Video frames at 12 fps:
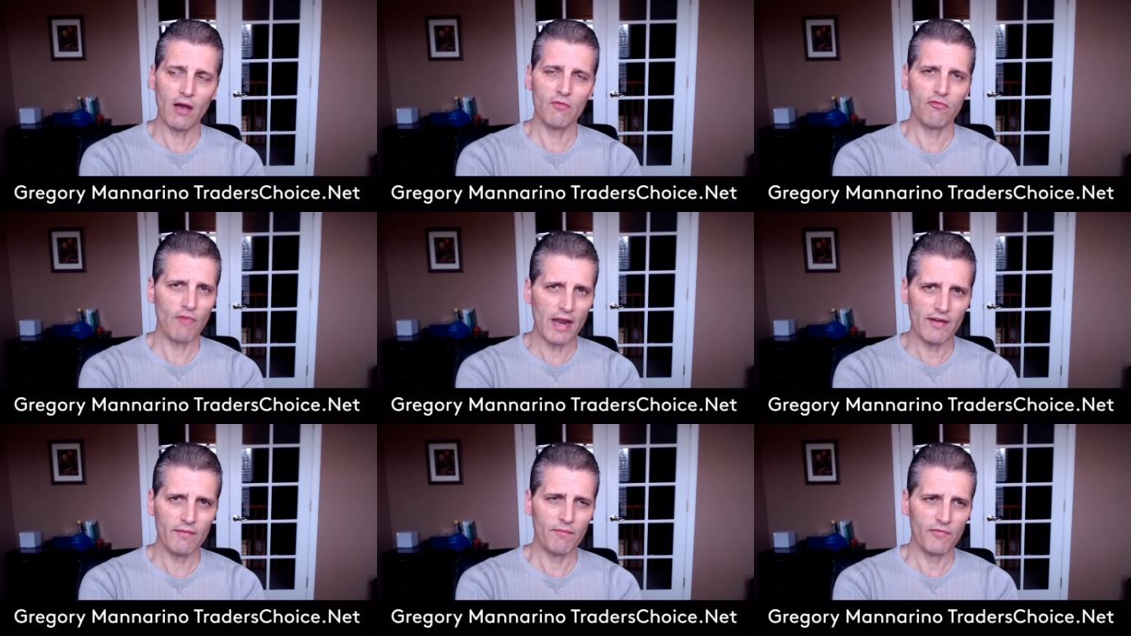right
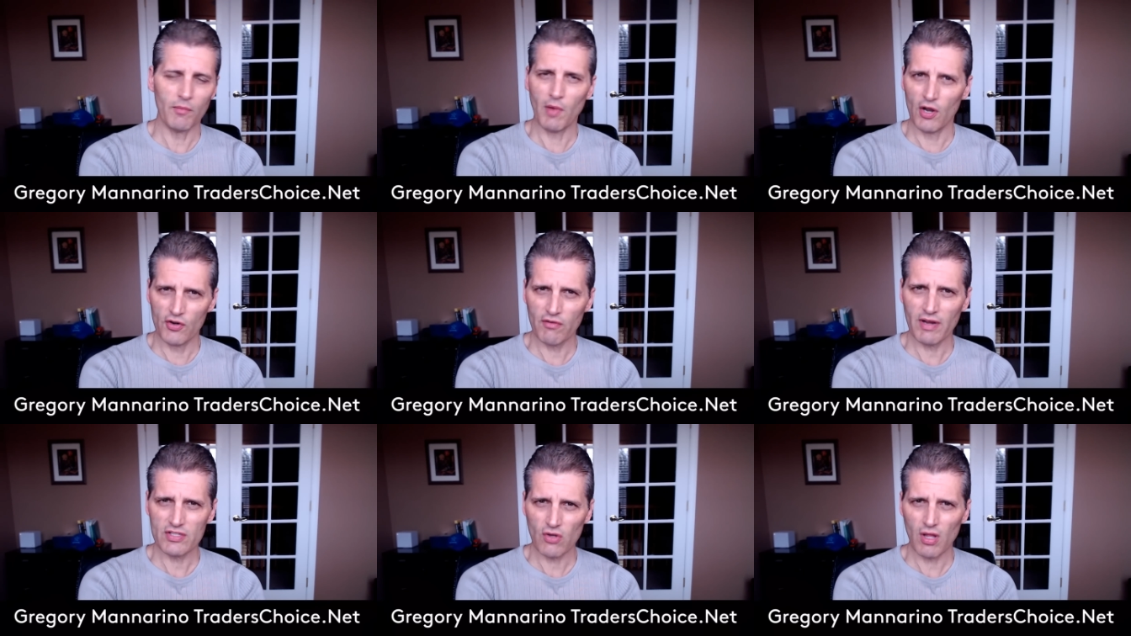from under
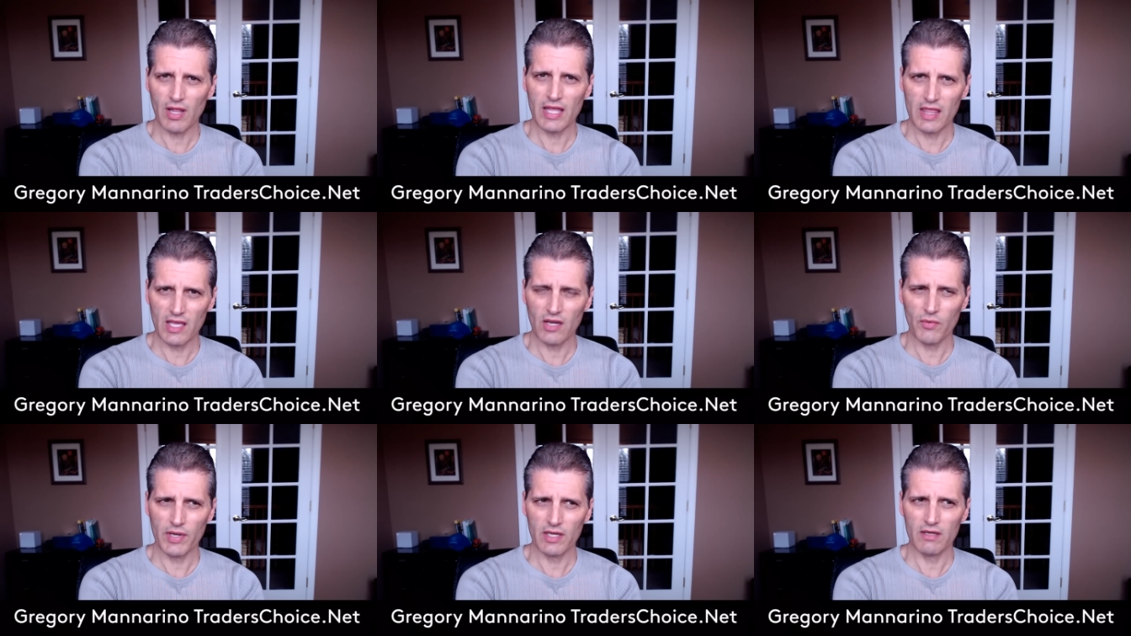us all, I think
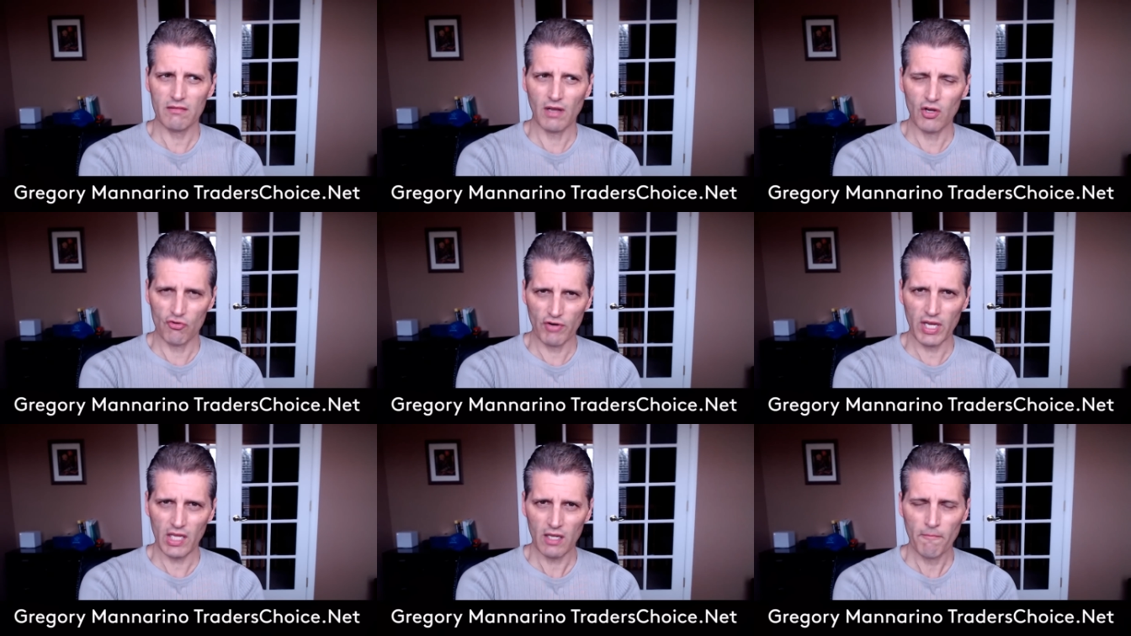we can
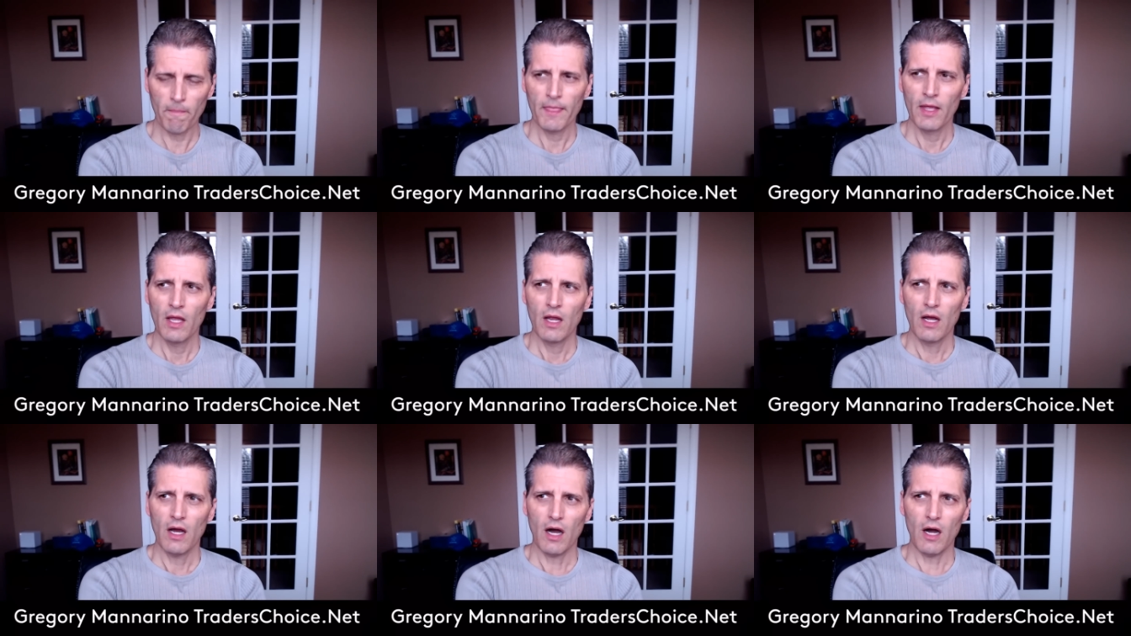agree.
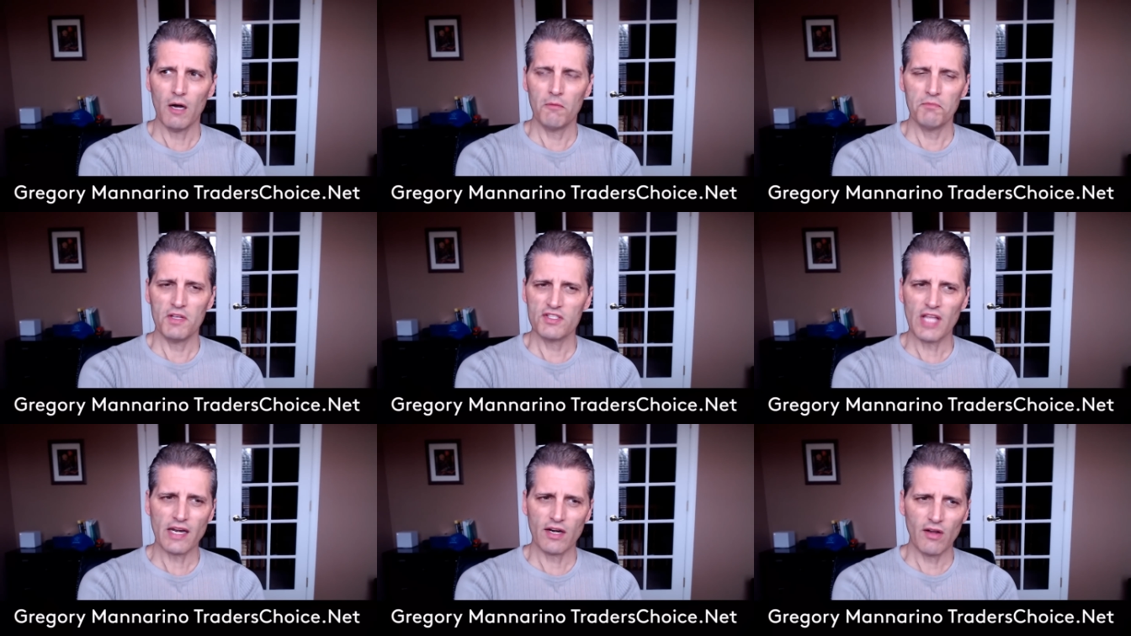Um, there's not
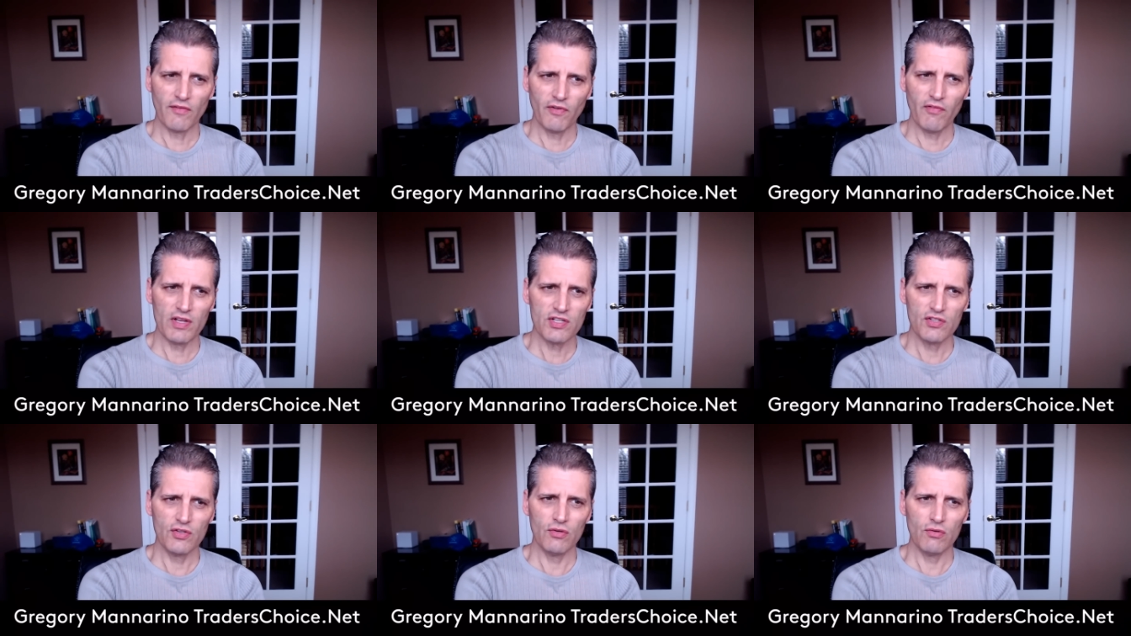enough of us
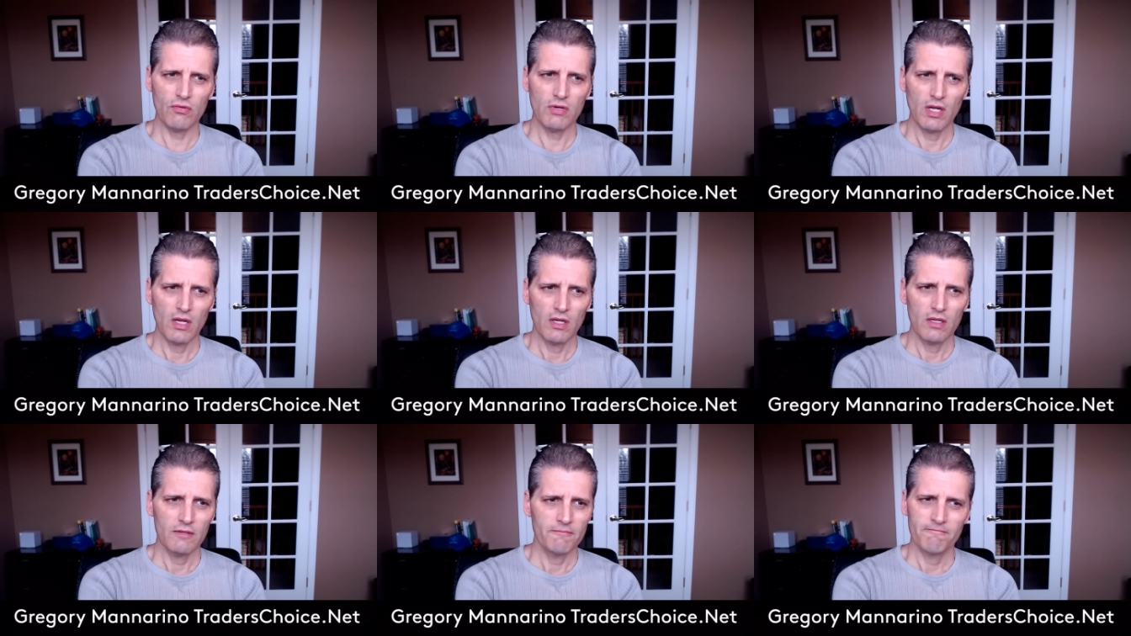to
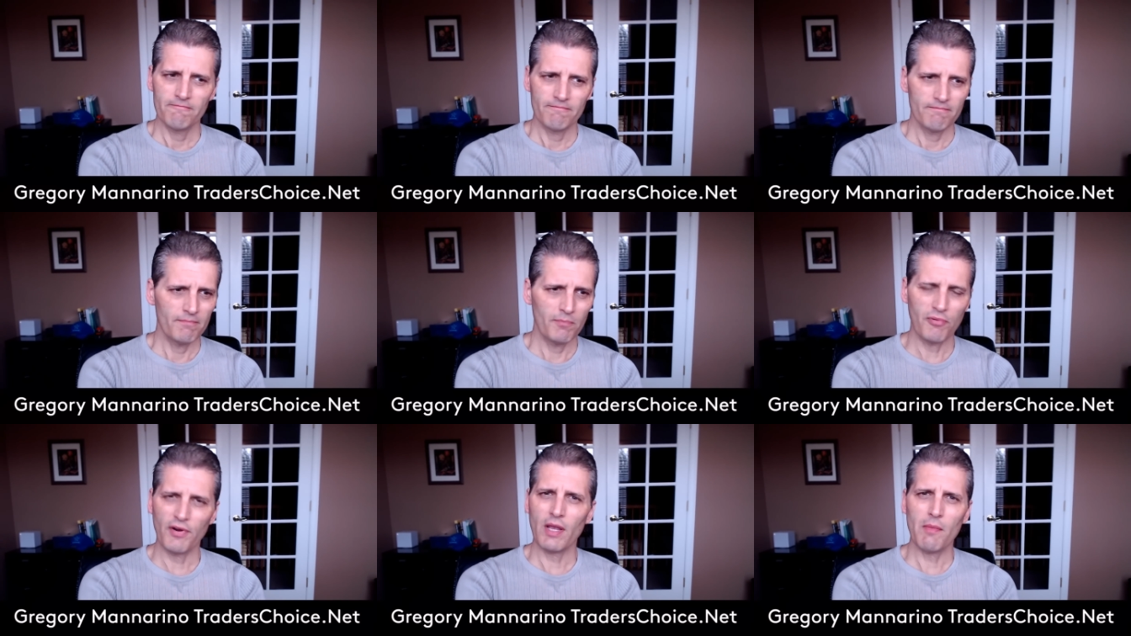
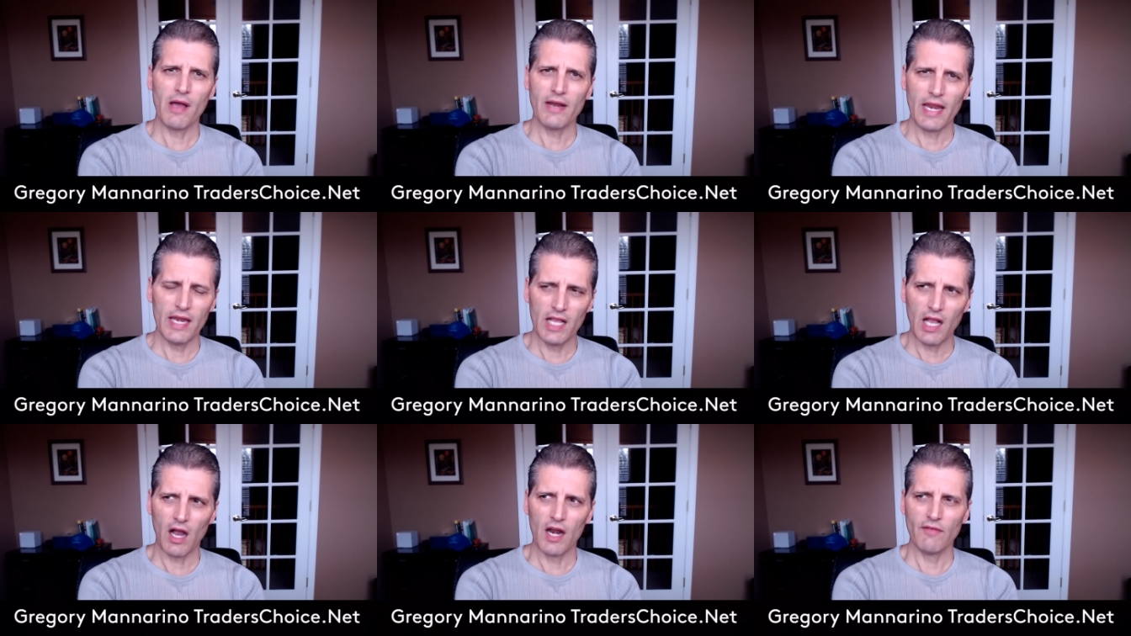bring about any
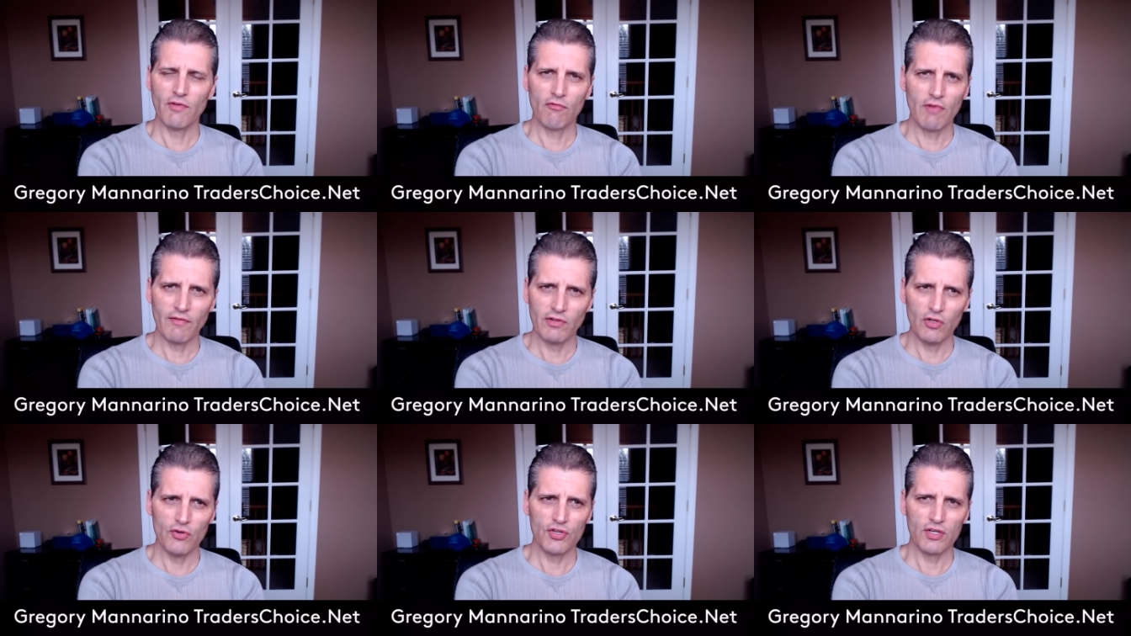kind of a
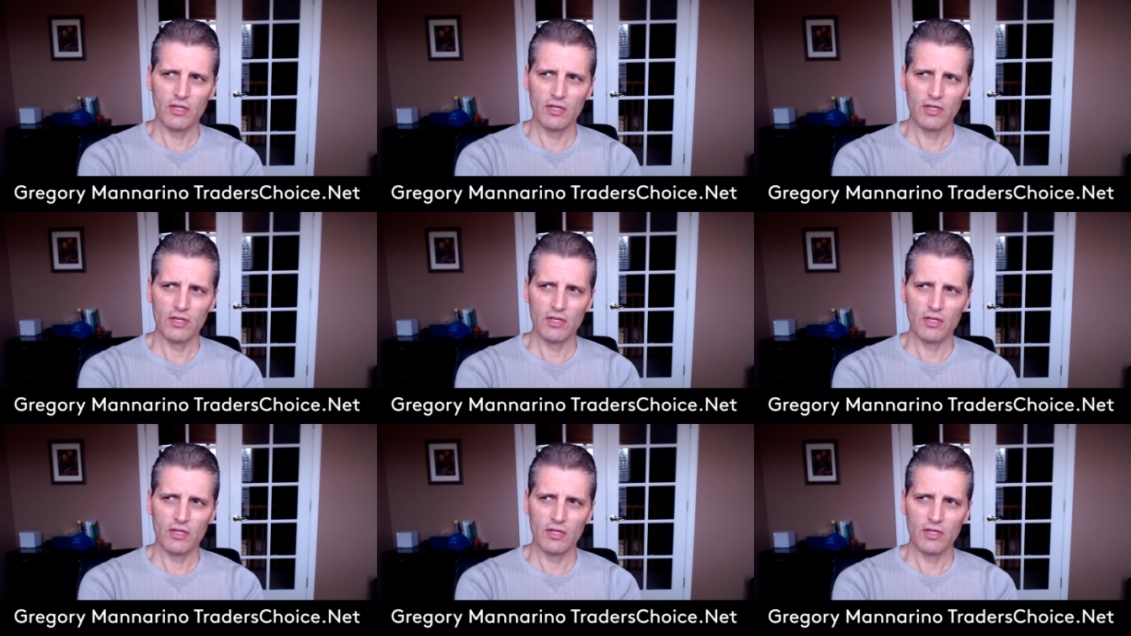revolution